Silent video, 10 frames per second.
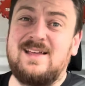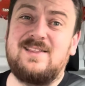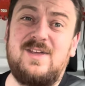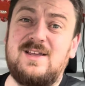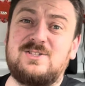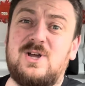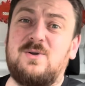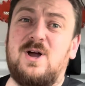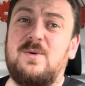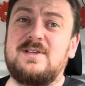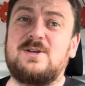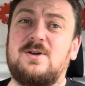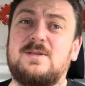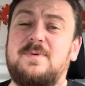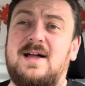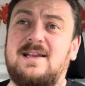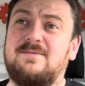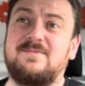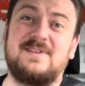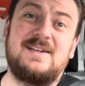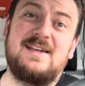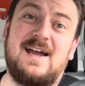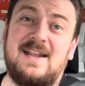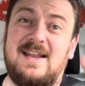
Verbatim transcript: Things don't always go to plan, and